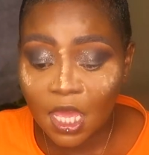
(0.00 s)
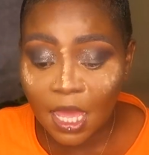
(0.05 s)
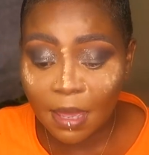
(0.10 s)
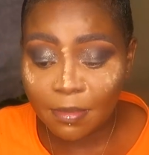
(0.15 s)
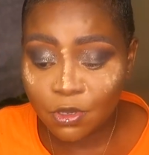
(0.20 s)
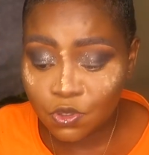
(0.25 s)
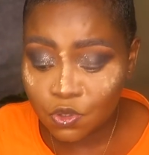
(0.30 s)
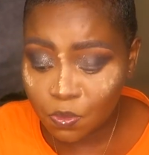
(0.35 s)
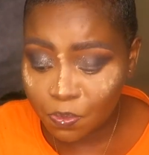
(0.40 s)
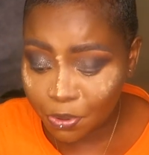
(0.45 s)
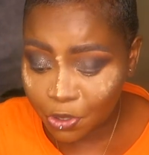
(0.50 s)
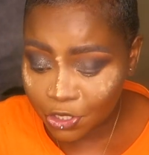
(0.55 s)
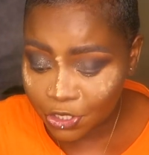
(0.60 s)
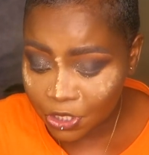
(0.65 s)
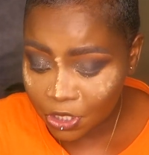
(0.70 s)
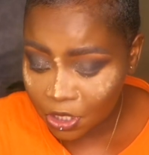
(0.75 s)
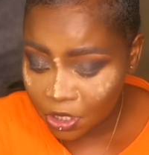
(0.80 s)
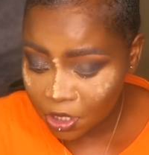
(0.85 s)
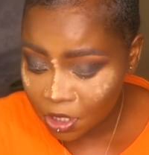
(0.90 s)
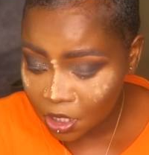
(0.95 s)
I'm going to
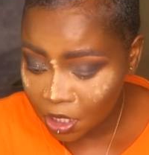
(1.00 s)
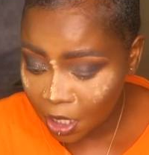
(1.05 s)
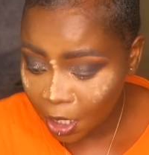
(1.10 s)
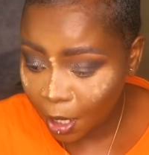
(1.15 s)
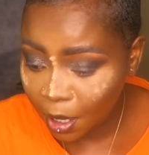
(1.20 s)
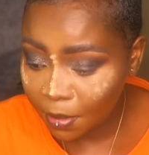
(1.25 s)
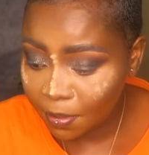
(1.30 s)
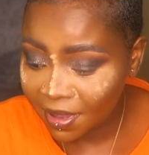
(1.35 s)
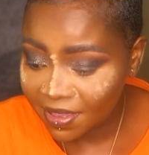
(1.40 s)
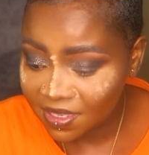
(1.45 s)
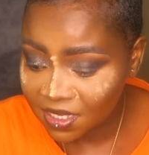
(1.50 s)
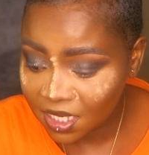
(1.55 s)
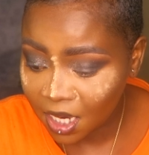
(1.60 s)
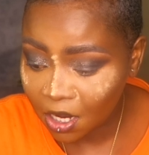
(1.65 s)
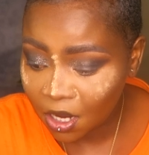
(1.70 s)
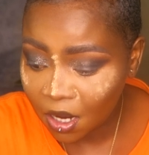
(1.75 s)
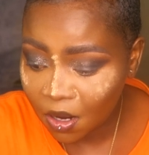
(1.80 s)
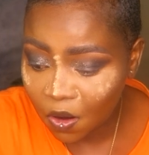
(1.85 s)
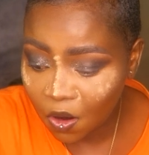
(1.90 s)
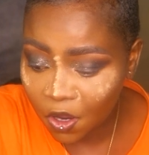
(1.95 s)
put
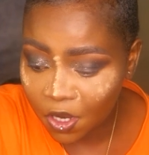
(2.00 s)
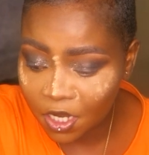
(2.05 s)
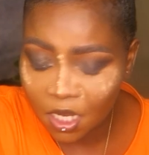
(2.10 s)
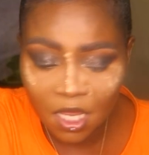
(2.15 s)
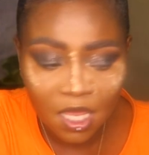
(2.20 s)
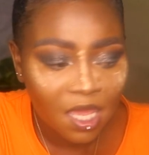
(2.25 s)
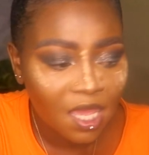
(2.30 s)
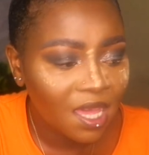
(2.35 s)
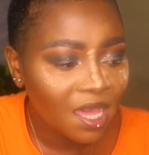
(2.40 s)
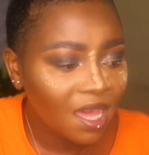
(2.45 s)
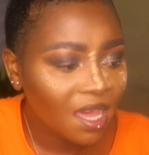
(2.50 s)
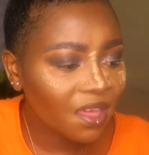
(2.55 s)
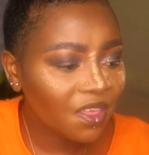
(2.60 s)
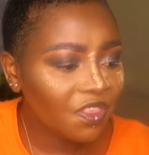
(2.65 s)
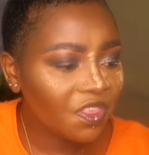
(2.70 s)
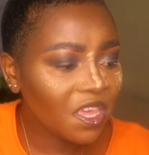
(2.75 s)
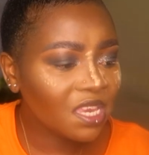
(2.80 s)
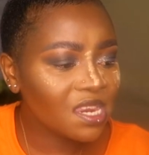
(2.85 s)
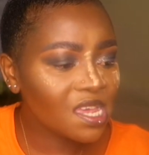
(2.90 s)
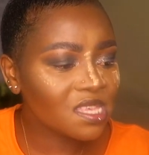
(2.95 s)
mascara on.
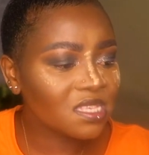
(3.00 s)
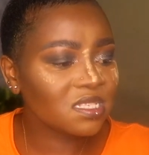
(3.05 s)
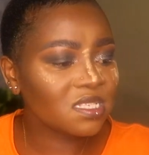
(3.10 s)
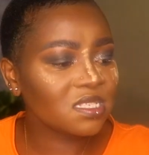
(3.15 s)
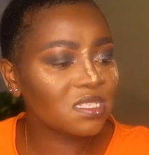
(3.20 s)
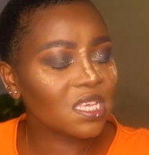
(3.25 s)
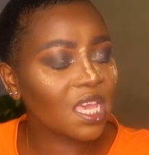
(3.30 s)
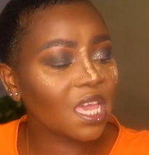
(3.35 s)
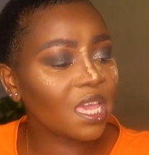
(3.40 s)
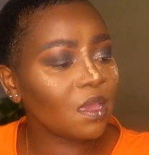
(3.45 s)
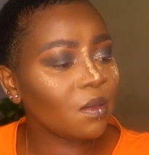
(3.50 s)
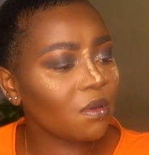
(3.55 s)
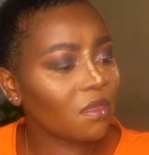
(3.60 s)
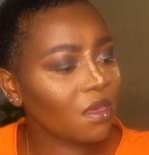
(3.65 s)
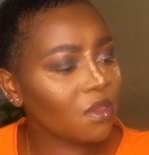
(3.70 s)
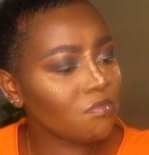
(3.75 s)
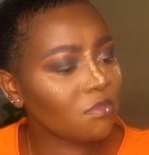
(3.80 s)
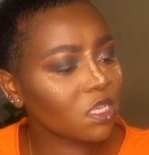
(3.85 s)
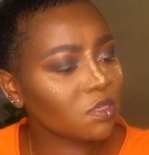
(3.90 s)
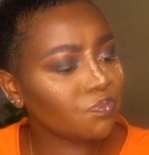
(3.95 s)
Her thing doesn't say
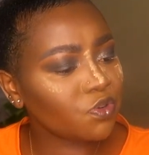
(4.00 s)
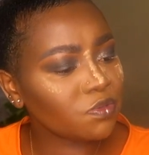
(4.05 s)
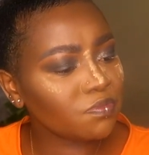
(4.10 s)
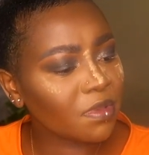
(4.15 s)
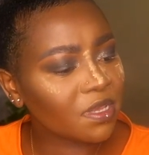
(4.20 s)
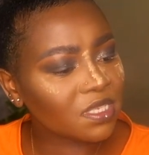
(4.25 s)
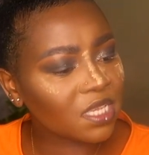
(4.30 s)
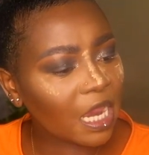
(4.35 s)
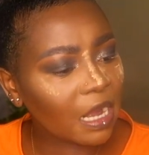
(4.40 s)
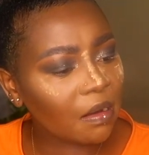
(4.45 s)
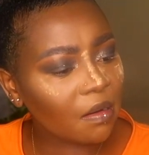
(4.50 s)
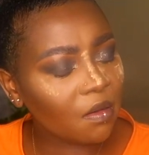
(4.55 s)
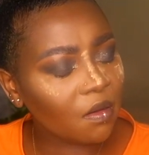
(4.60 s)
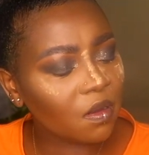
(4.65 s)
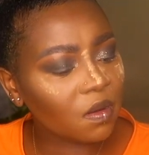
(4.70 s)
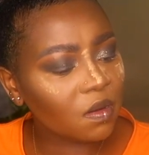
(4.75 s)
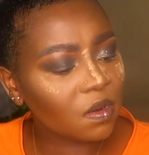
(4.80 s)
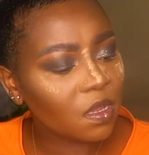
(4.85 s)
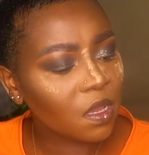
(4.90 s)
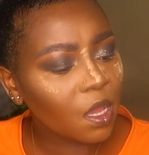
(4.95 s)
whether you must put mascara
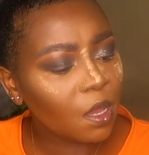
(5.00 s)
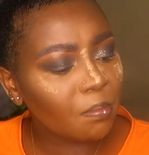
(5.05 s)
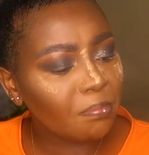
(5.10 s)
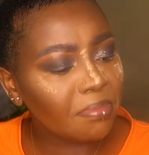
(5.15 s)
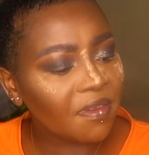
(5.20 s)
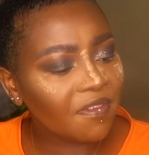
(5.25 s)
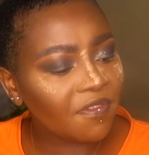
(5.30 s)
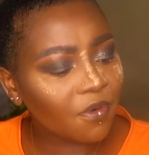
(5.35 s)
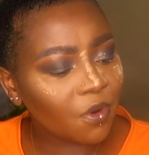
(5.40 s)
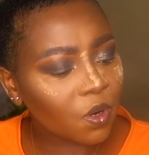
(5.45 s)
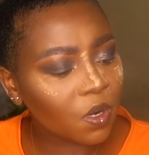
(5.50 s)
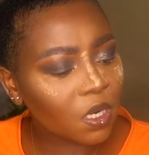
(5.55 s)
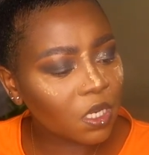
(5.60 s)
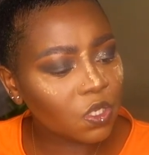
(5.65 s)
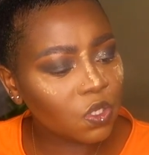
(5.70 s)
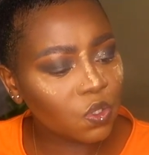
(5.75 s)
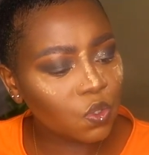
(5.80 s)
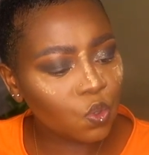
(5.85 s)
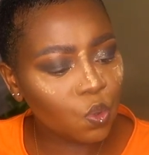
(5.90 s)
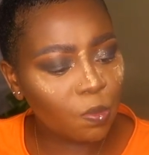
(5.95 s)
on before
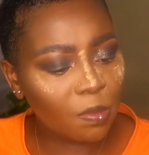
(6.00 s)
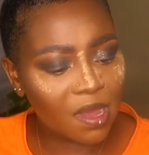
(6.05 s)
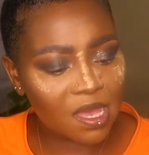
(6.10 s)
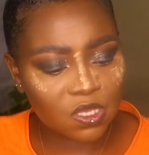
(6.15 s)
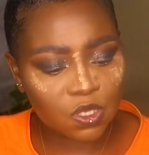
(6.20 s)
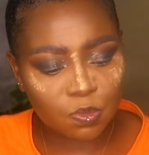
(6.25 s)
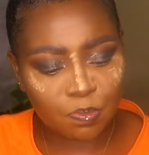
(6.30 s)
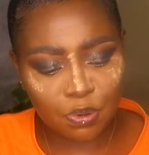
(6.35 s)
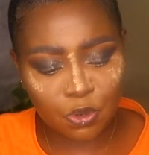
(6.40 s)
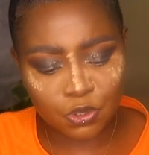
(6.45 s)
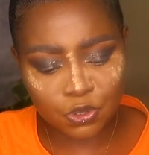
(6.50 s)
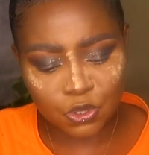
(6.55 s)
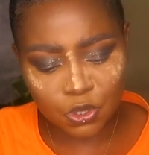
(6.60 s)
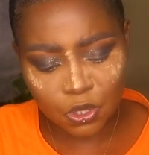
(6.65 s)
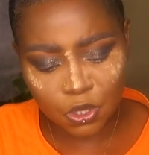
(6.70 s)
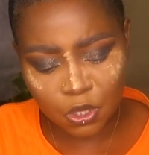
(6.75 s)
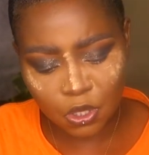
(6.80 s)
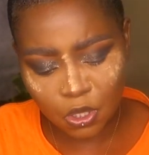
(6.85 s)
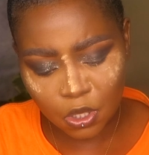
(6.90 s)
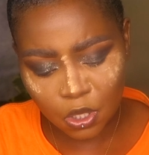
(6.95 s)
you must put.